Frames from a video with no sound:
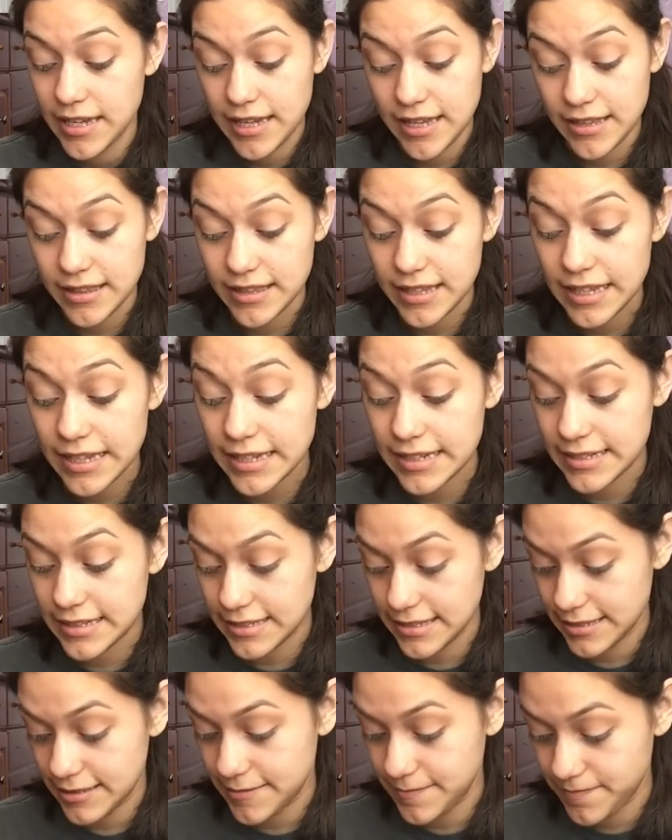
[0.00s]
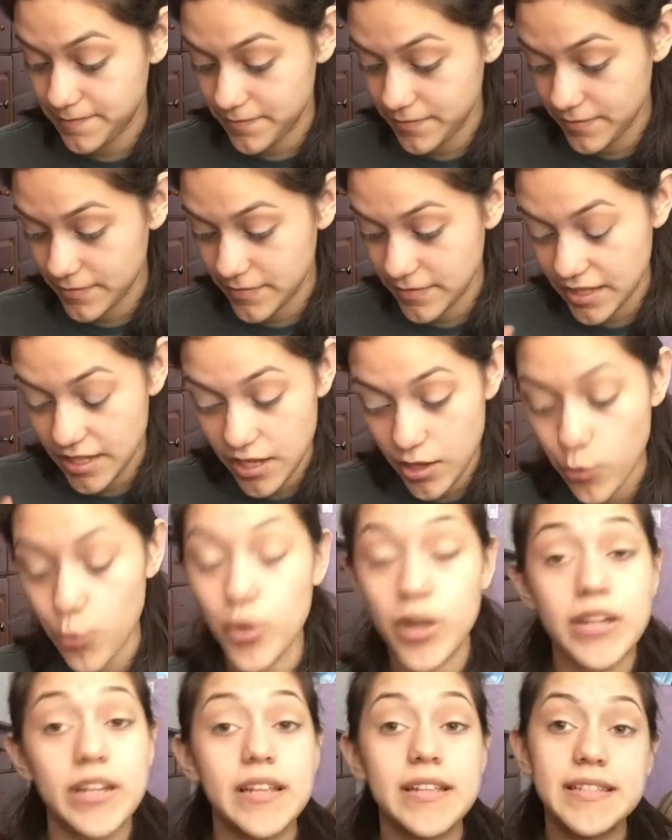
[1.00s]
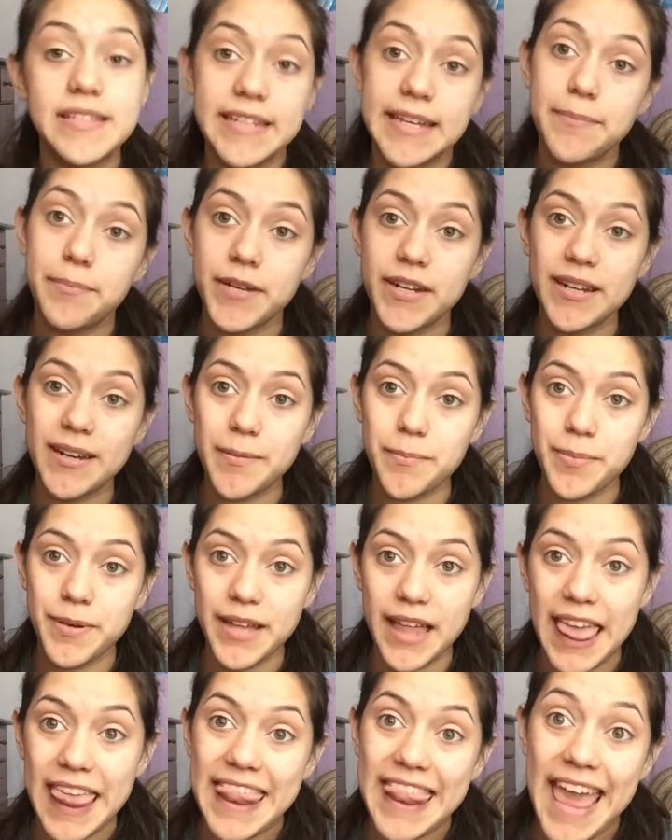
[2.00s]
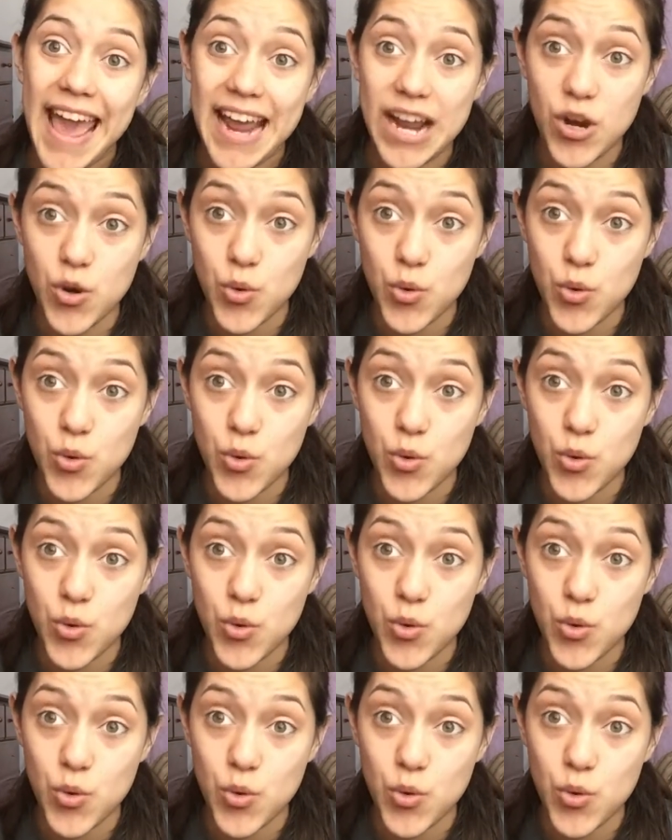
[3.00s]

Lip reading: And then we're going to deepen up that